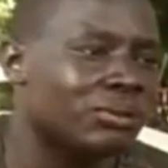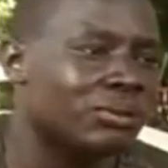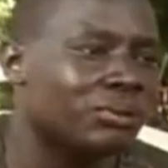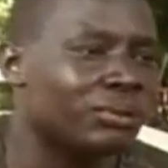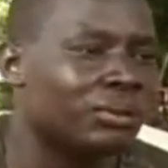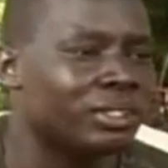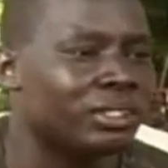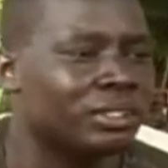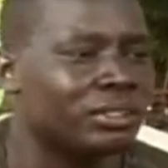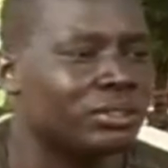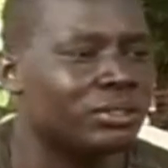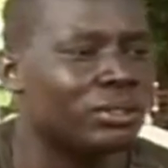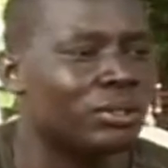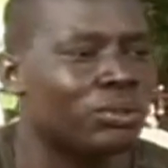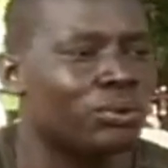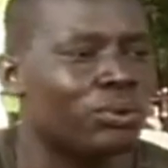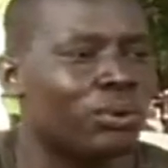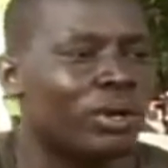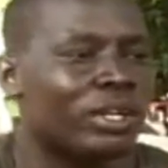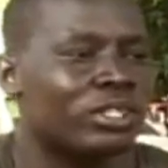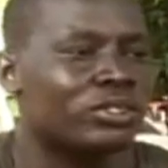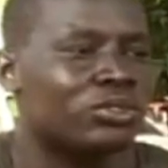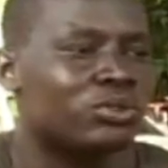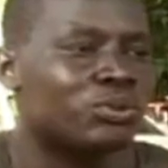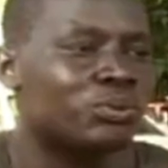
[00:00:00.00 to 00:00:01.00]
we don't
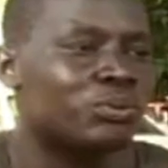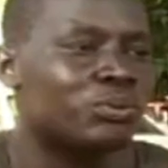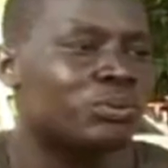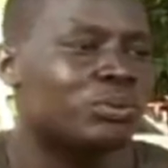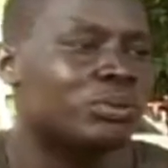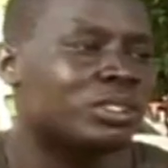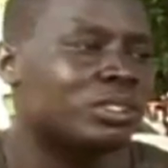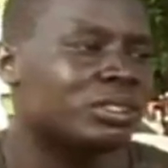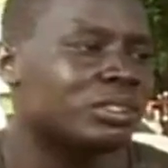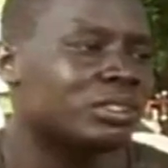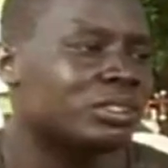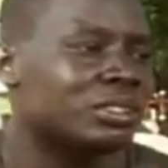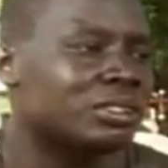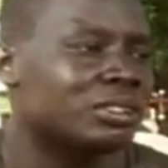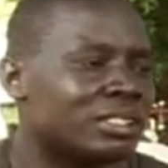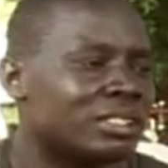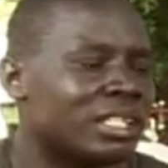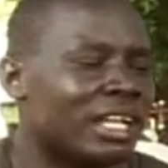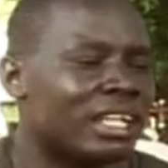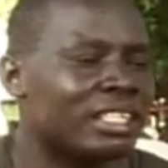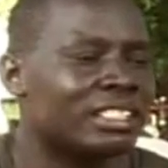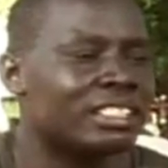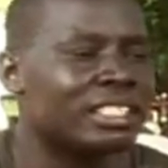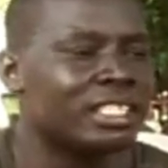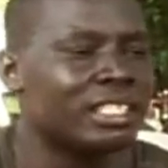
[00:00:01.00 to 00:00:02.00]
want to be
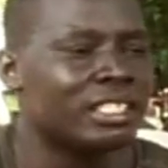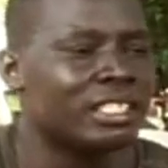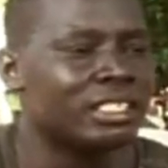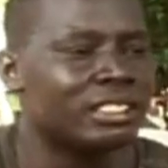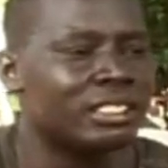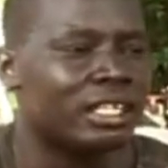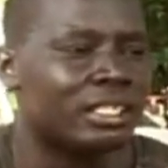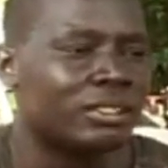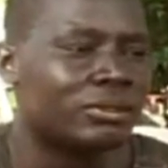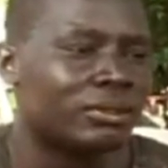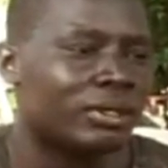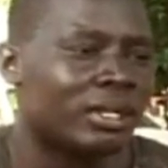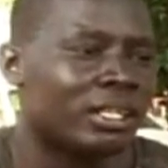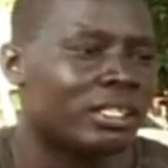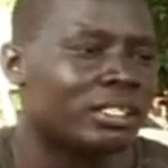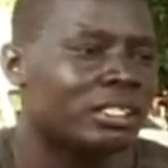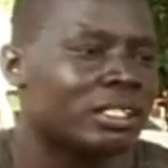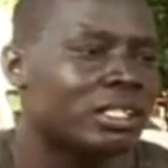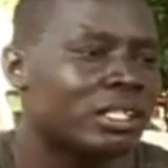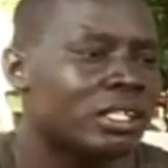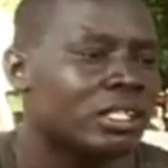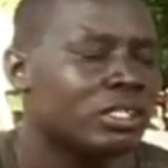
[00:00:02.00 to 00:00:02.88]
that end and what.